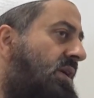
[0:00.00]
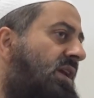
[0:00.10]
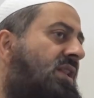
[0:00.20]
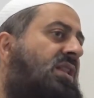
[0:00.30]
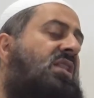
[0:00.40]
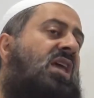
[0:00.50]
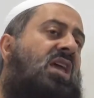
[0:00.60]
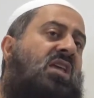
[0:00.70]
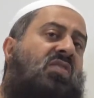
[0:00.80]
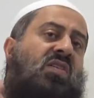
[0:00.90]

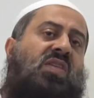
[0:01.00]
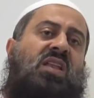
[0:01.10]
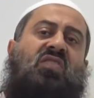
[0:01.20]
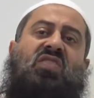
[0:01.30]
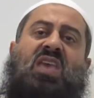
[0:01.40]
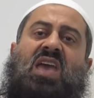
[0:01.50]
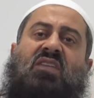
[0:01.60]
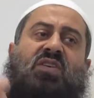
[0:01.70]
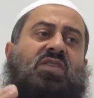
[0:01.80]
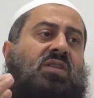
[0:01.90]
Indeed, that is the
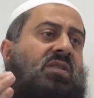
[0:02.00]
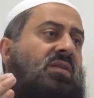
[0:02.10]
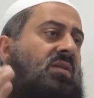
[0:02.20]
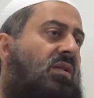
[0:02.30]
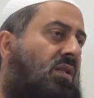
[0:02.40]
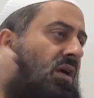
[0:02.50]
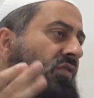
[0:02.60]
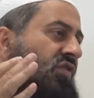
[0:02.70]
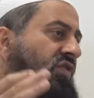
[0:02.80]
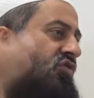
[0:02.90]
evident
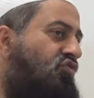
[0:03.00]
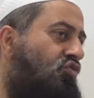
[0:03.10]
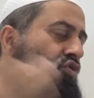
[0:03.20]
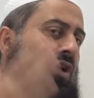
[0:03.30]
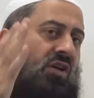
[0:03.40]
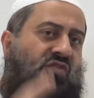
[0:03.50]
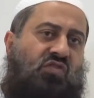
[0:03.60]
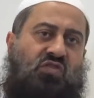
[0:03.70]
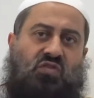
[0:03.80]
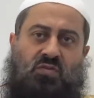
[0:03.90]
loss, the true
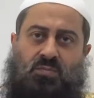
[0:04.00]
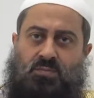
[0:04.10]
loss.